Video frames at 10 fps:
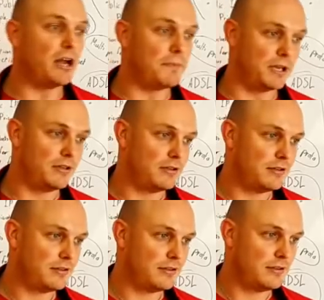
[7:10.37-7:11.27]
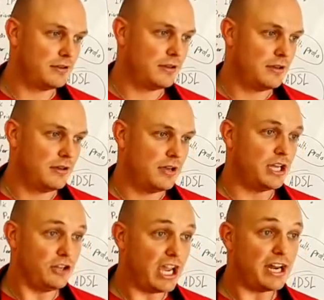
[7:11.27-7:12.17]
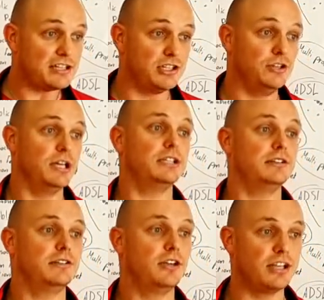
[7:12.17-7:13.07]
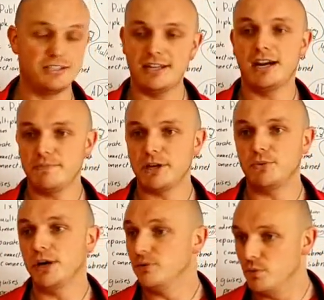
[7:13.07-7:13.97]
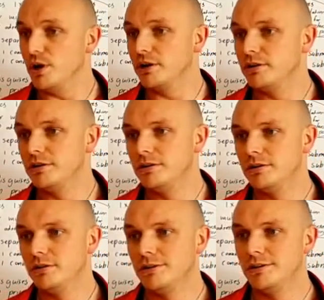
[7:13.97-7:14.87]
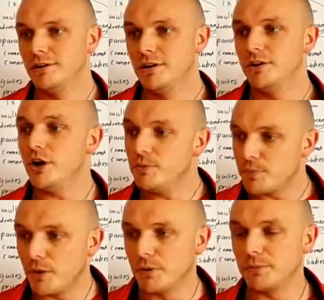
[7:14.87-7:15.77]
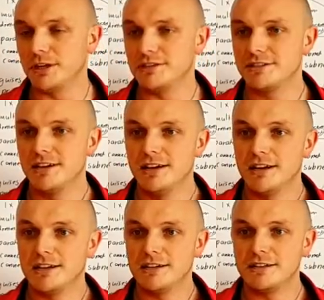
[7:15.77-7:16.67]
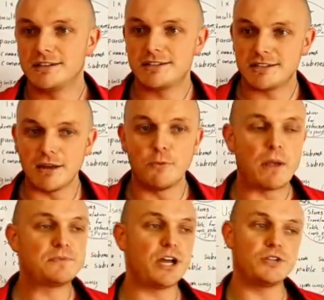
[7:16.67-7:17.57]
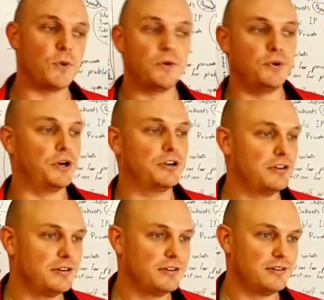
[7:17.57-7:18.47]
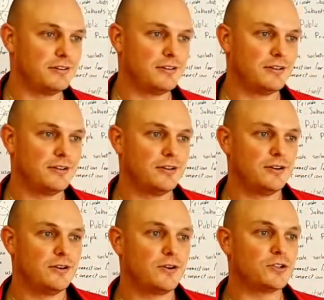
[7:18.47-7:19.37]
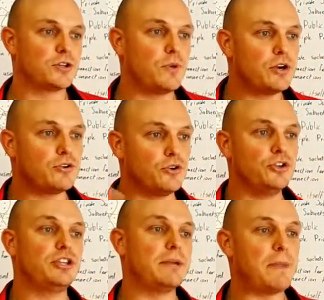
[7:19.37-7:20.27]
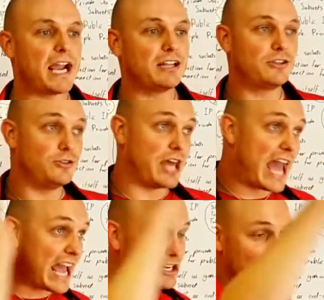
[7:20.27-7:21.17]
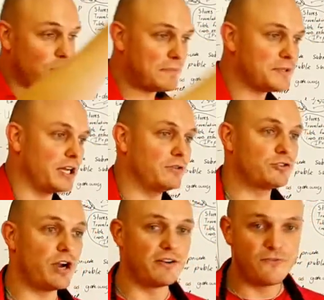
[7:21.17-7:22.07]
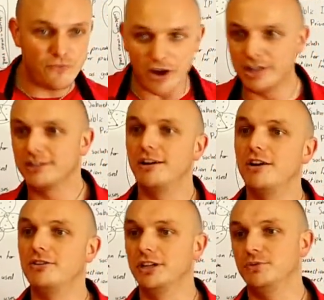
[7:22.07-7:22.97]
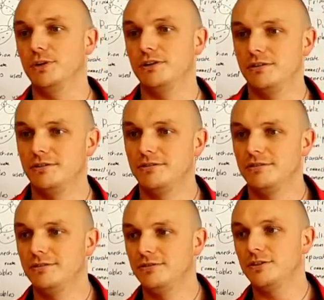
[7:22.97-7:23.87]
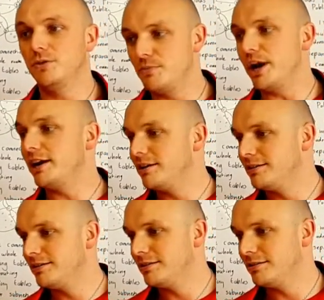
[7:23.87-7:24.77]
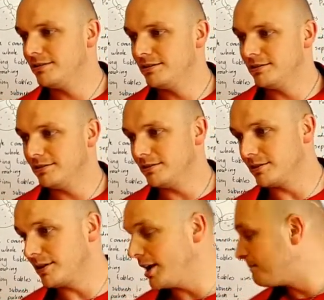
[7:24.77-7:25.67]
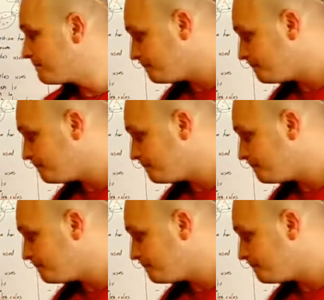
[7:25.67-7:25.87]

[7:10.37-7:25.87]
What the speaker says: IP. And you can actually do it. You can set it up that way, it will work. The only problem is some websites won't work because it won't route that packet to the actual website. It will try and find it in the local network, so it will break. Okay.